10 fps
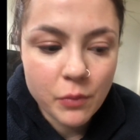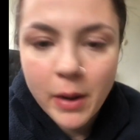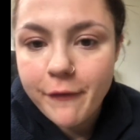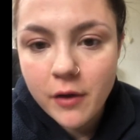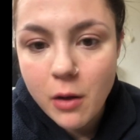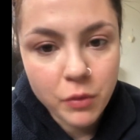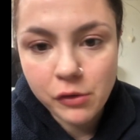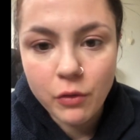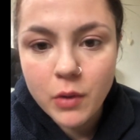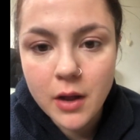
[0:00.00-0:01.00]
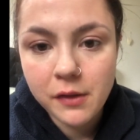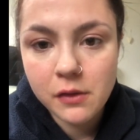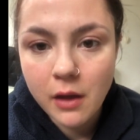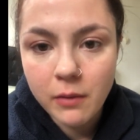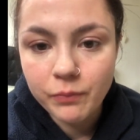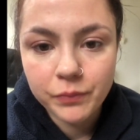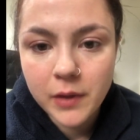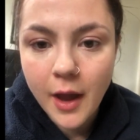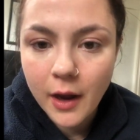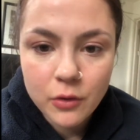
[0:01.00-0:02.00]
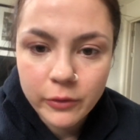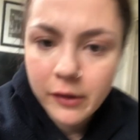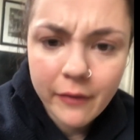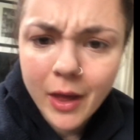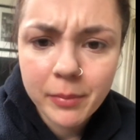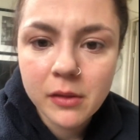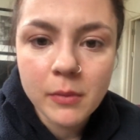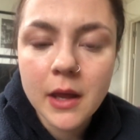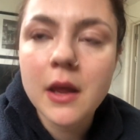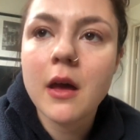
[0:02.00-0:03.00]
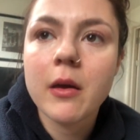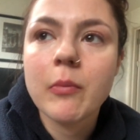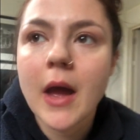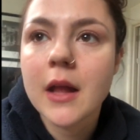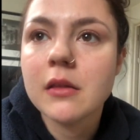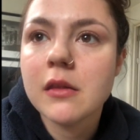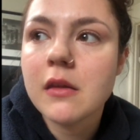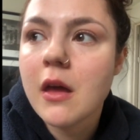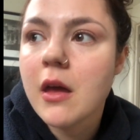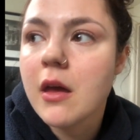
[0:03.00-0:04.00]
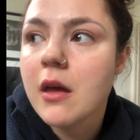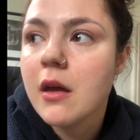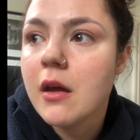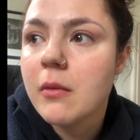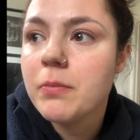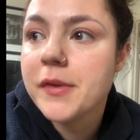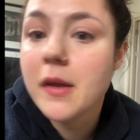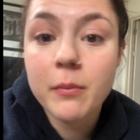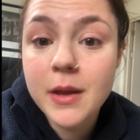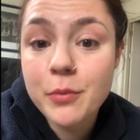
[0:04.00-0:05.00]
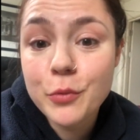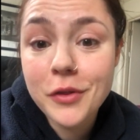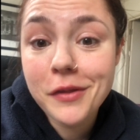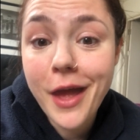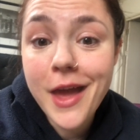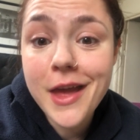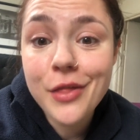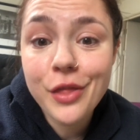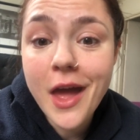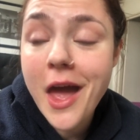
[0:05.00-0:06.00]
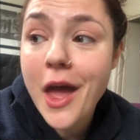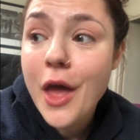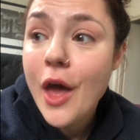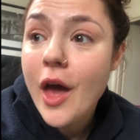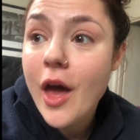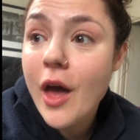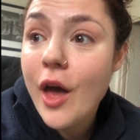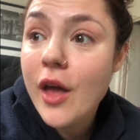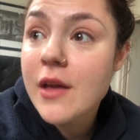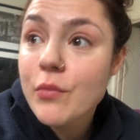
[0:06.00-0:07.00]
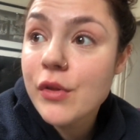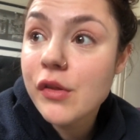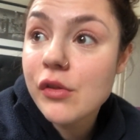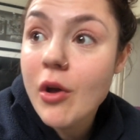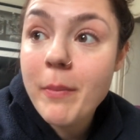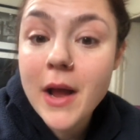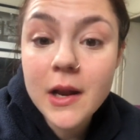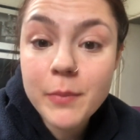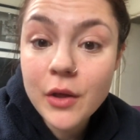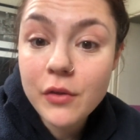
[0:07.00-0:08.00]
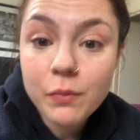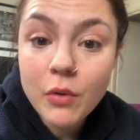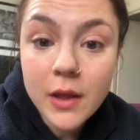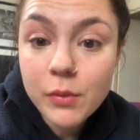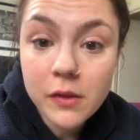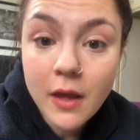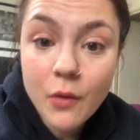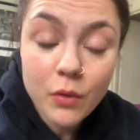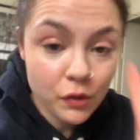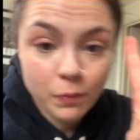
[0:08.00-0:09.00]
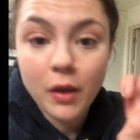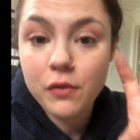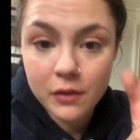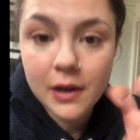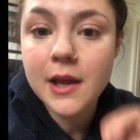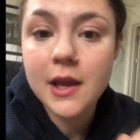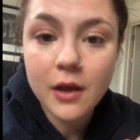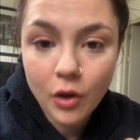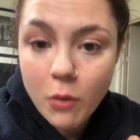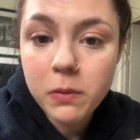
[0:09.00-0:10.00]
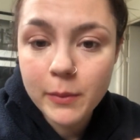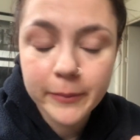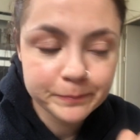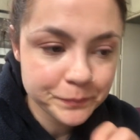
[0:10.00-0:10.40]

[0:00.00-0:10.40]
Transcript: by far was not the worst catcall that's ever happened to me. And some people would say that it was not bad because what he was saying was supposedly a compliment.